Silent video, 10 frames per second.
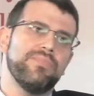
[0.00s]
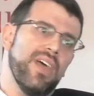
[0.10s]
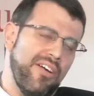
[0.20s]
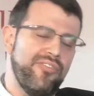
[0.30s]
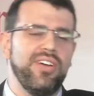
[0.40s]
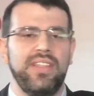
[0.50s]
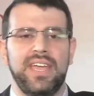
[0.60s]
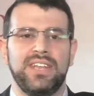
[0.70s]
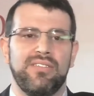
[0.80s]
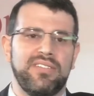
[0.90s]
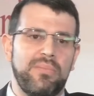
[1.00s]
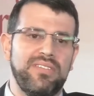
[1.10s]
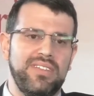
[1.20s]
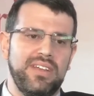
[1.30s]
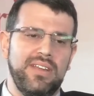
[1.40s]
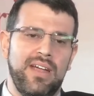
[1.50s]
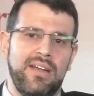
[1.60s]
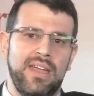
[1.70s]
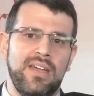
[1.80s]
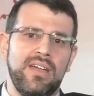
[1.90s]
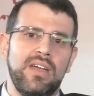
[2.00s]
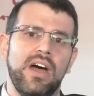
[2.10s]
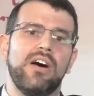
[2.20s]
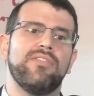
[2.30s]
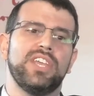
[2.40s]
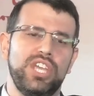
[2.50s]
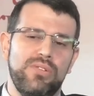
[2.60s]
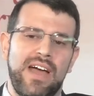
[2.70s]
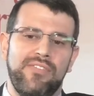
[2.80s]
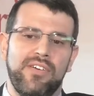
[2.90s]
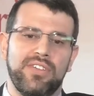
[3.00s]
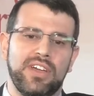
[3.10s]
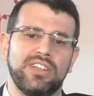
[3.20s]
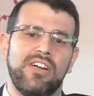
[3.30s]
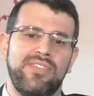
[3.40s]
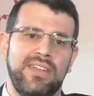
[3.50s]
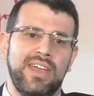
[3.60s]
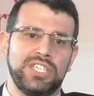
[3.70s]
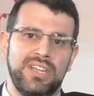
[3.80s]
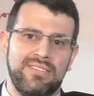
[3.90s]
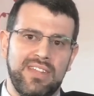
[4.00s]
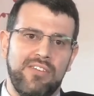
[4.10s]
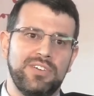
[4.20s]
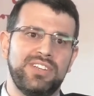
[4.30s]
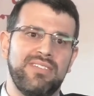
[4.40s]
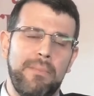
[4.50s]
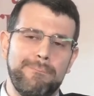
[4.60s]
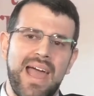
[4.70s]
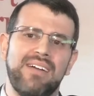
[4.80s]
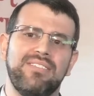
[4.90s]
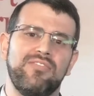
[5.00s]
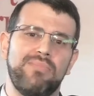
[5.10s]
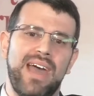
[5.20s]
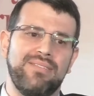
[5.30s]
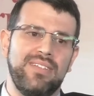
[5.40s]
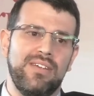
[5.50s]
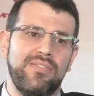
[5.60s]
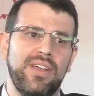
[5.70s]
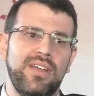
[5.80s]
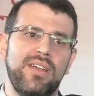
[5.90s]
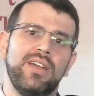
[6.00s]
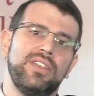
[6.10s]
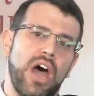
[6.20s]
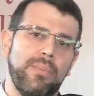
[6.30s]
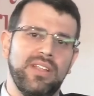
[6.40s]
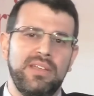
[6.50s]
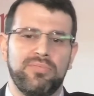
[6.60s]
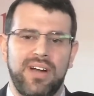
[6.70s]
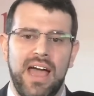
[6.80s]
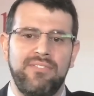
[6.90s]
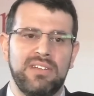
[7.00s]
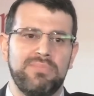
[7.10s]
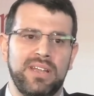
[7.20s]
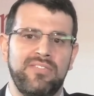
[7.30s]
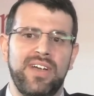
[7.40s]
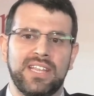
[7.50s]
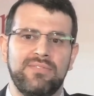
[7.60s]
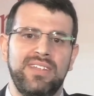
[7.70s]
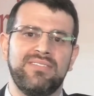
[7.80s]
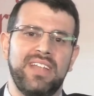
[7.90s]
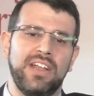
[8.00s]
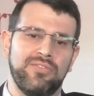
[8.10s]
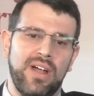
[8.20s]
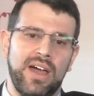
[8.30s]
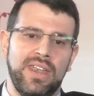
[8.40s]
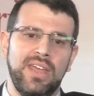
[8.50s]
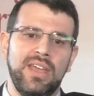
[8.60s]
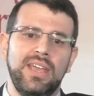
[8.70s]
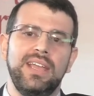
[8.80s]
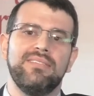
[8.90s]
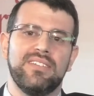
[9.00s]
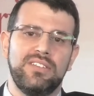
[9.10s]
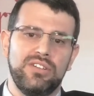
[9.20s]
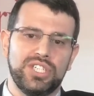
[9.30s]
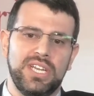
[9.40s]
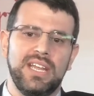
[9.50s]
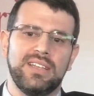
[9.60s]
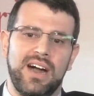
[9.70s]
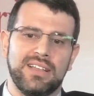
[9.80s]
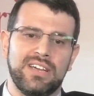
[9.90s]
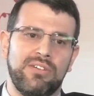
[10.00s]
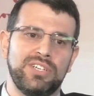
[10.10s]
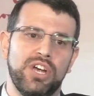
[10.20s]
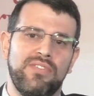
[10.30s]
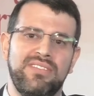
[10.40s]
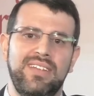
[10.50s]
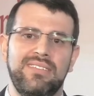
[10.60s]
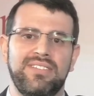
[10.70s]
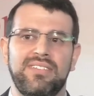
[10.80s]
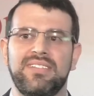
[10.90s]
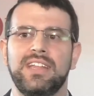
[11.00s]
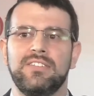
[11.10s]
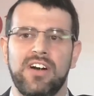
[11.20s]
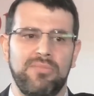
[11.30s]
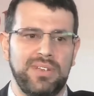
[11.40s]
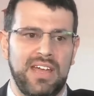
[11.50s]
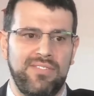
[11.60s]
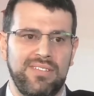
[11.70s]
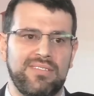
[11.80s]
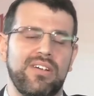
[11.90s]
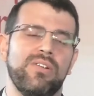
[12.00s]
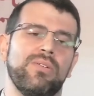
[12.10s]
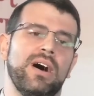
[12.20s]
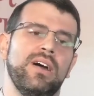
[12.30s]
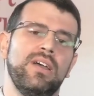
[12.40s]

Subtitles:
affiliate or subsidiary of QF, of the Qatar Foundation itself, which is a massive, massive, nominally private but effectively state-run institution in Qatar, which oversees their state development efforts. So